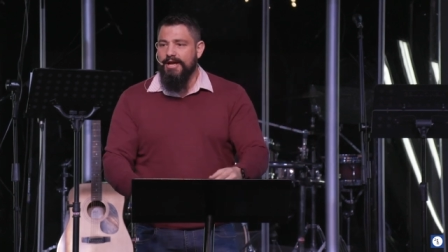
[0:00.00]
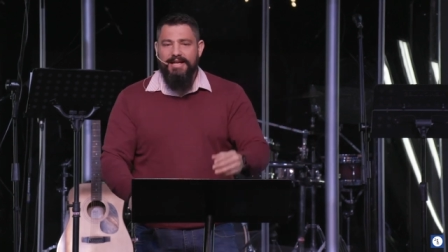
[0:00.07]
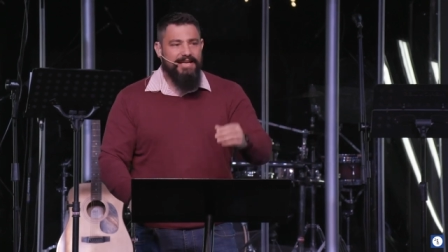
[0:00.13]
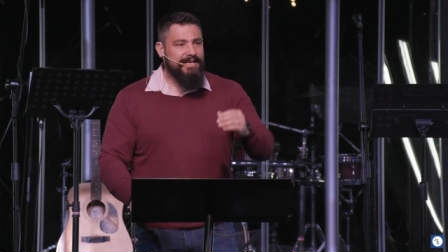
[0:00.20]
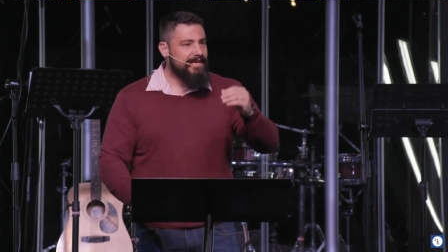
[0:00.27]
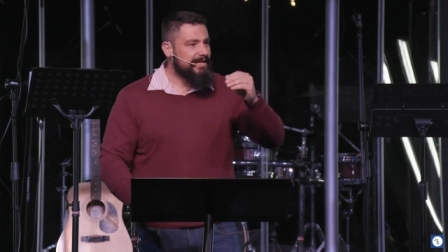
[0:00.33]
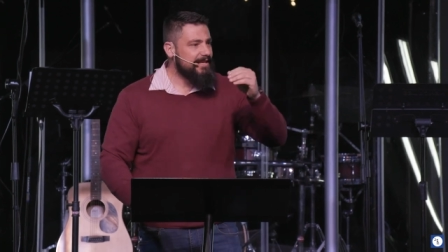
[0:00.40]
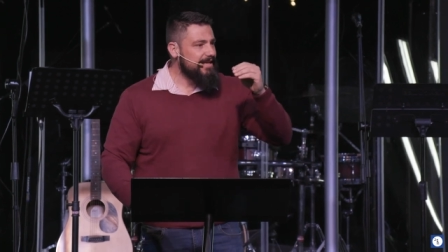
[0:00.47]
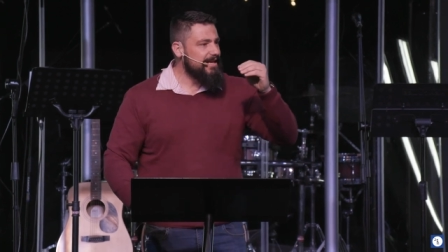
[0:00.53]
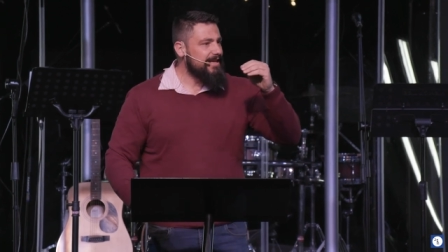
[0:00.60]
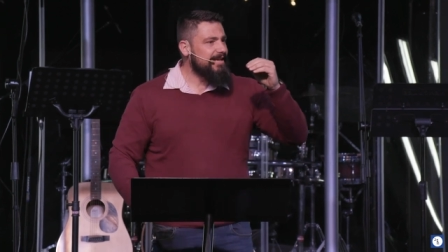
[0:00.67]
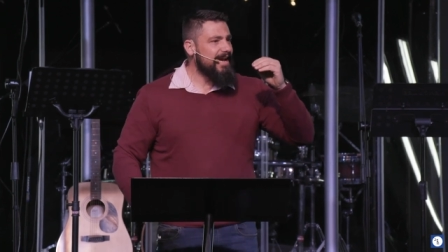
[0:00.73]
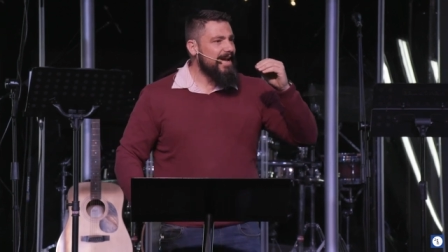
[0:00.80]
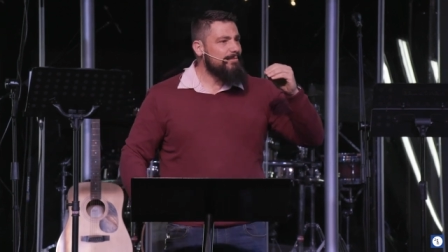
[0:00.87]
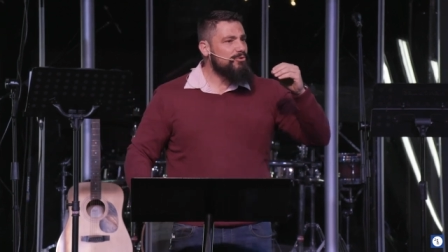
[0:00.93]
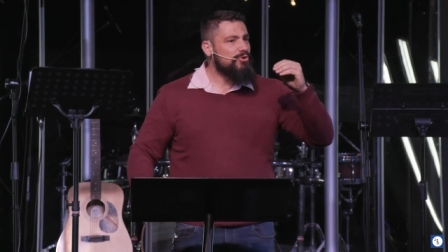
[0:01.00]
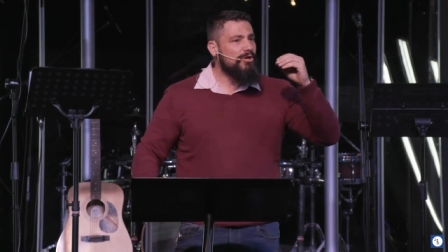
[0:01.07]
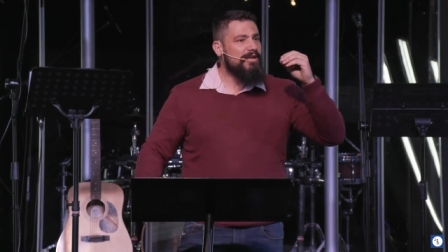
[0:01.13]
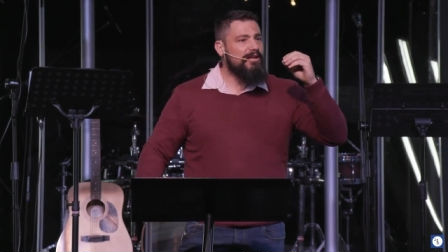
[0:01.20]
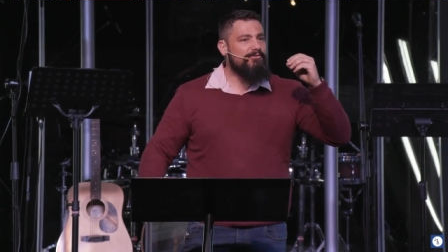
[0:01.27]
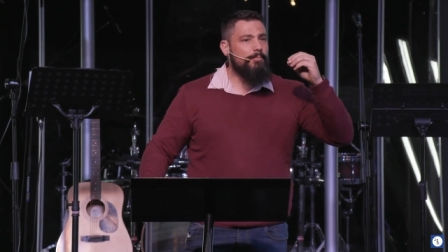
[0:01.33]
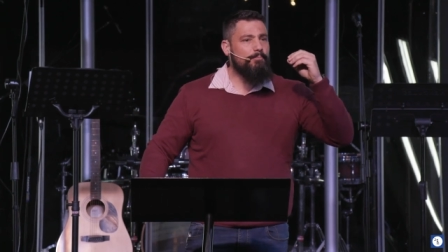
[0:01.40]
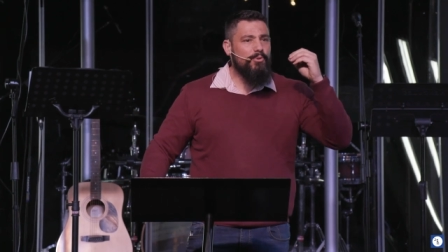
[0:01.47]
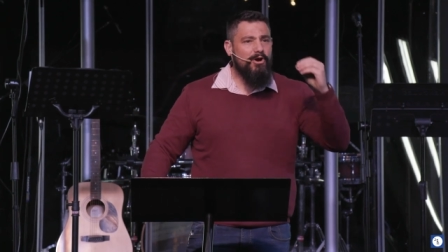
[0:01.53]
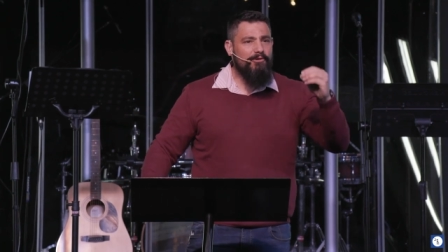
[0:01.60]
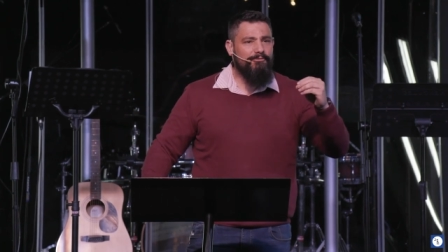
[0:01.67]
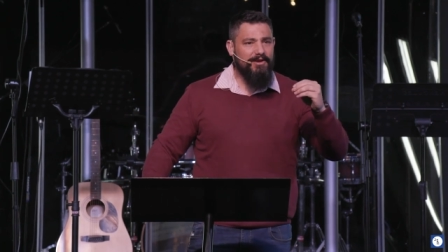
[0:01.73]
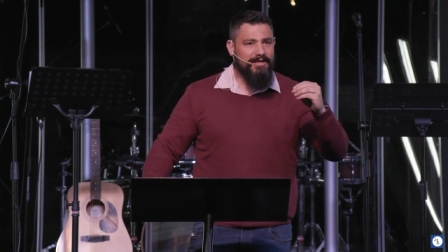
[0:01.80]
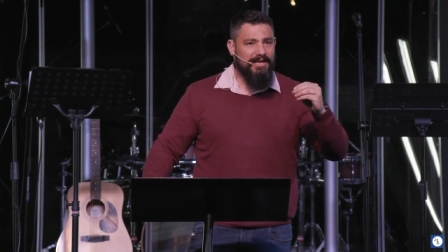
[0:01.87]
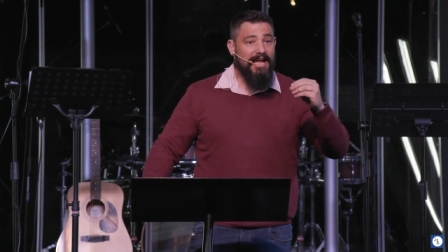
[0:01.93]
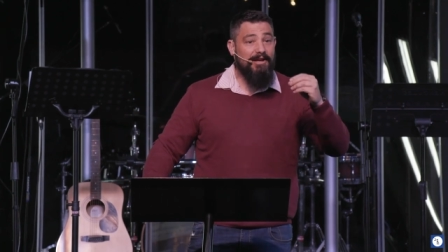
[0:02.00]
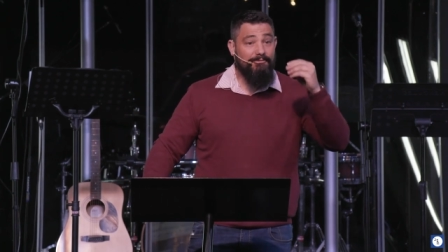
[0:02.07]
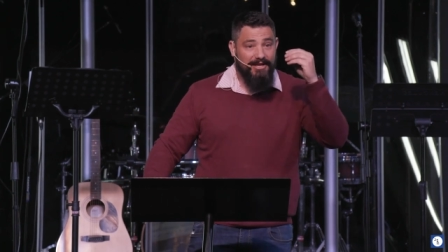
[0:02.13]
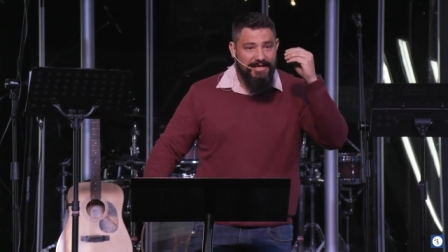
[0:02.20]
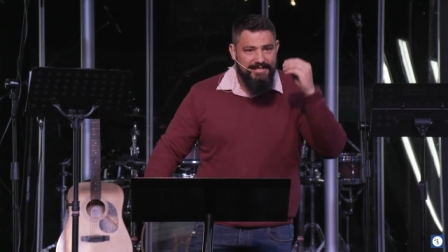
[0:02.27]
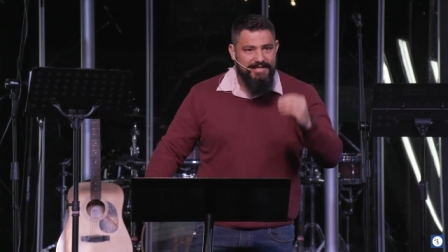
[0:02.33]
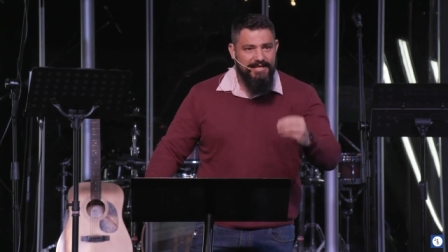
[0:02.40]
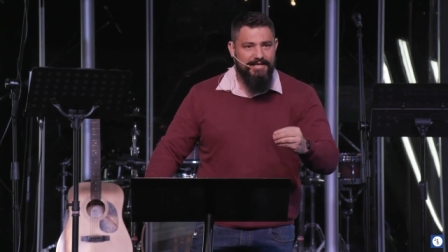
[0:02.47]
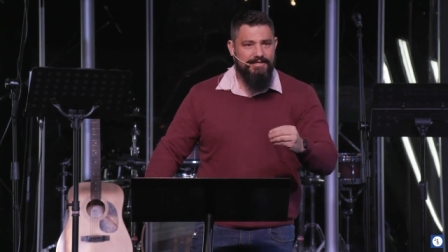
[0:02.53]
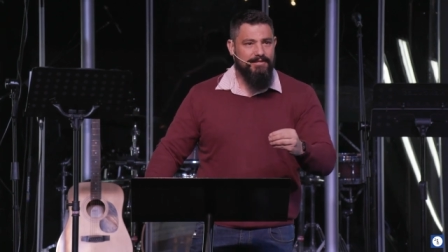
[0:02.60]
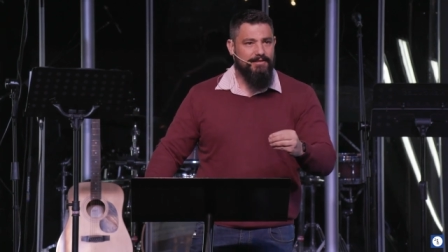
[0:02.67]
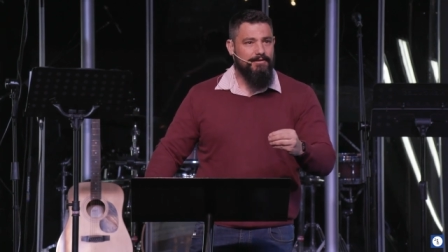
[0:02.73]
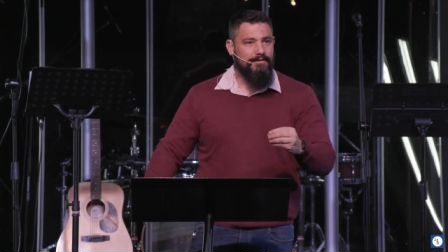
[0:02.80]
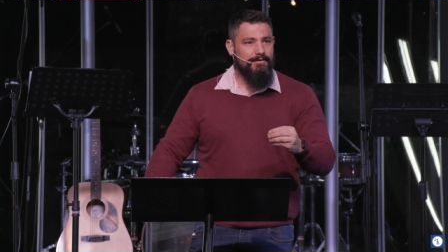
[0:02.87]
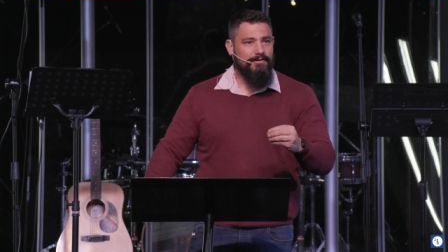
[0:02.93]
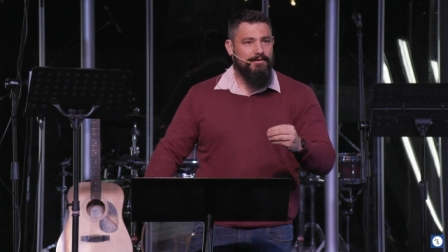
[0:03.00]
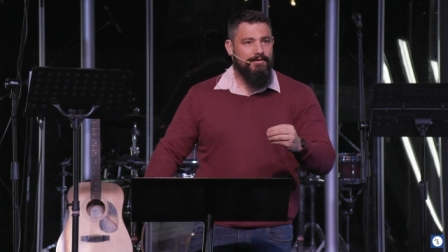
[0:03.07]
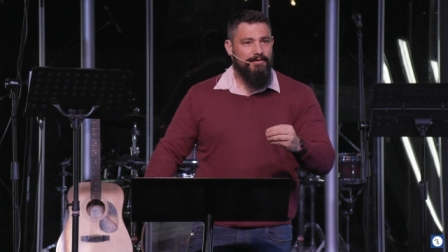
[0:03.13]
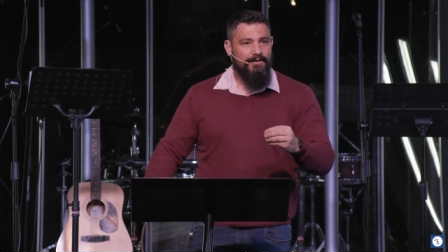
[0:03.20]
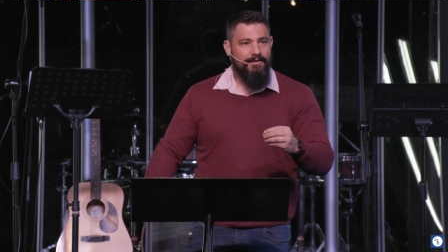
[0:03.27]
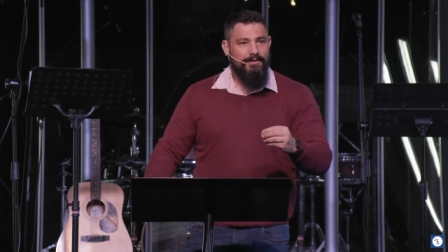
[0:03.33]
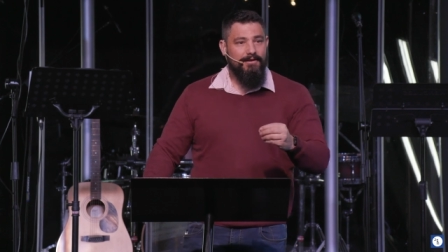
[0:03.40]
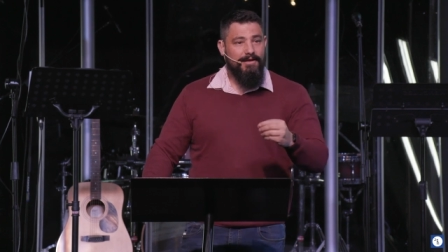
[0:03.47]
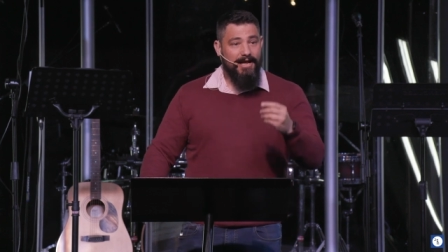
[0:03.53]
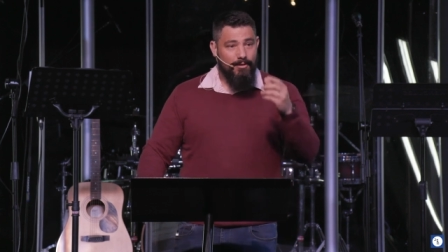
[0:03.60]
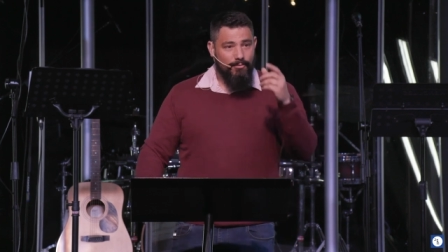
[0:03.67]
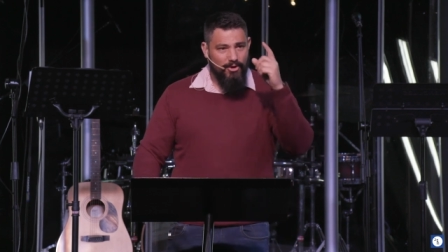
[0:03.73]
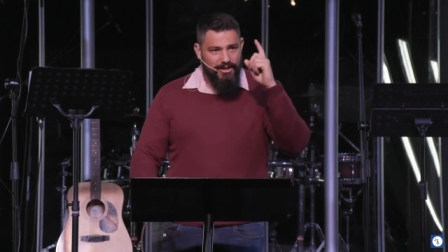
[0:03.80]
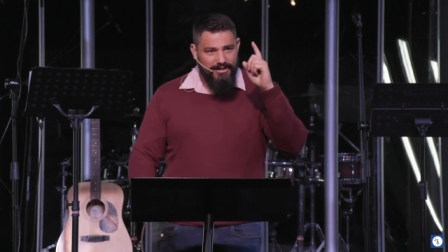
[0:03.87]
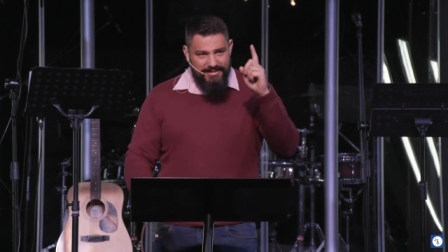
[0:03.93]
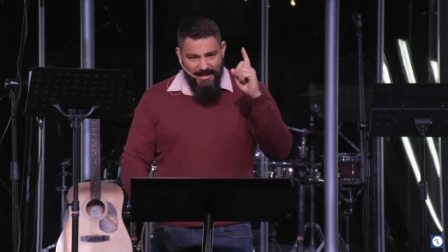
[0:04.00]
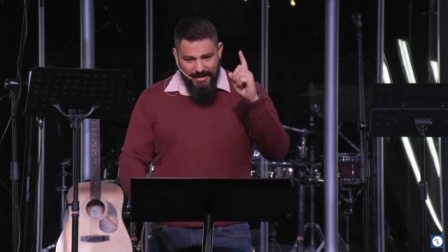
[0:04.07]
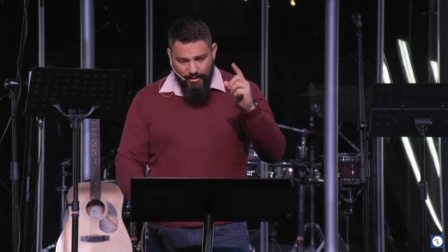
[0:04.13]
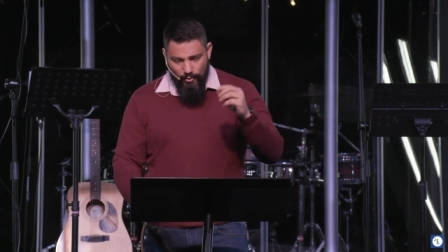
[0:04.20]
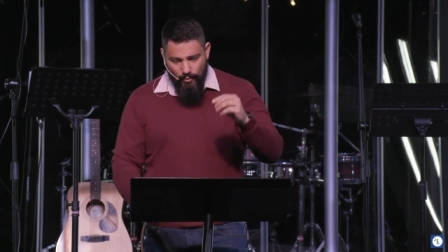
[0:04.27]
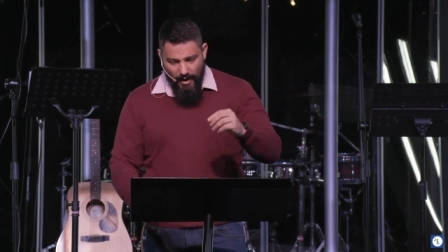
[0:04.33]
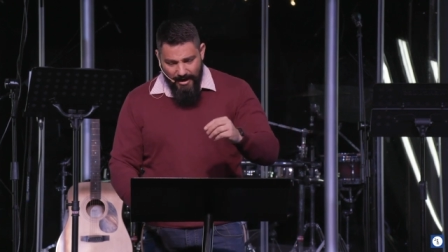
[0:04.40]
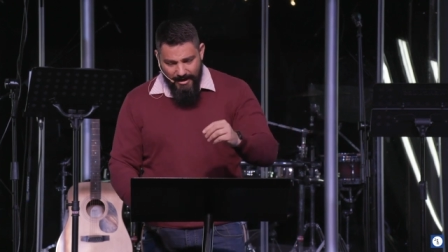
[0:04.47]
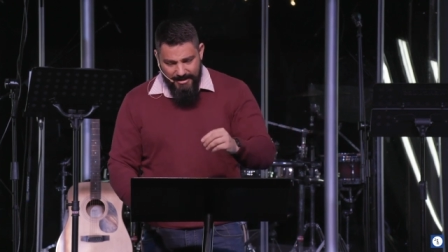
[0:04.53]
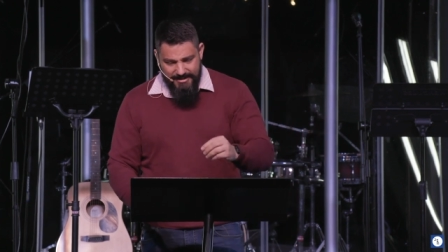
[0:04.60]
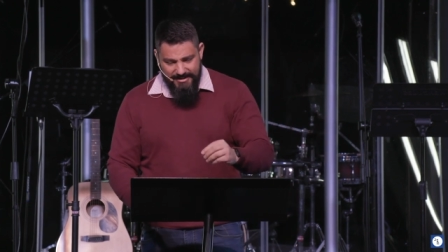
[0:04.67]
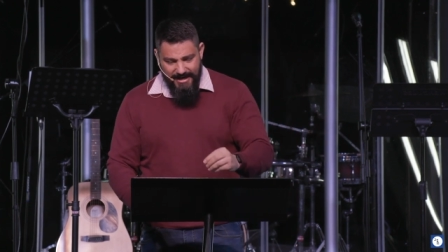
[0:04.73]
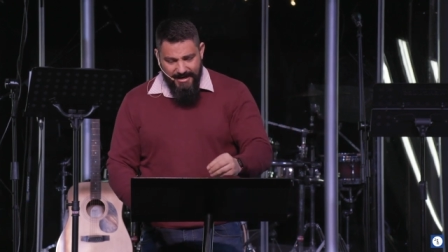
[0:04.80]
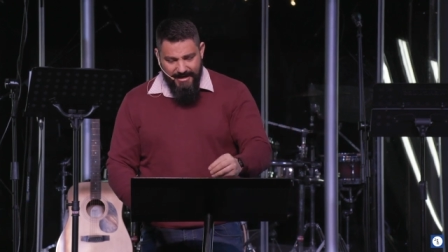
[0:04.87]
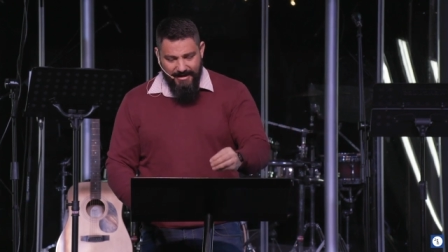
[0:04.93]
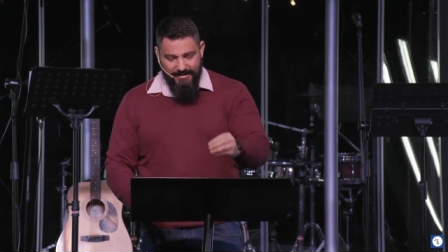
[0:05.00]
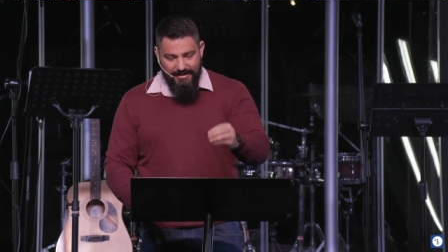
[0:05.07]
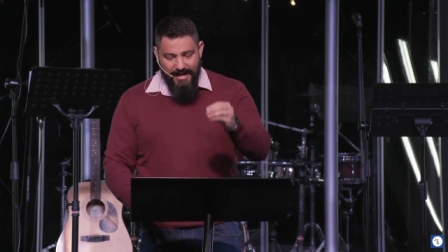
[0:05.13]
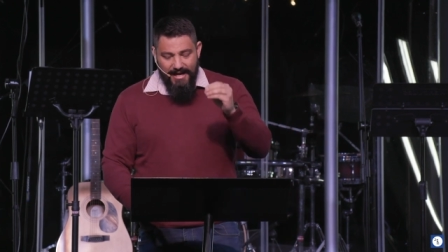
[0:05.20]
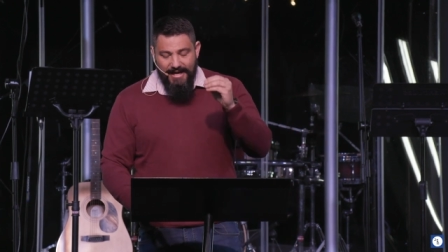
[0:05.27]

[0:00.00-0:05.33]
He, he came to live a perfect life, and he did. And I'm going to tell you why in a second.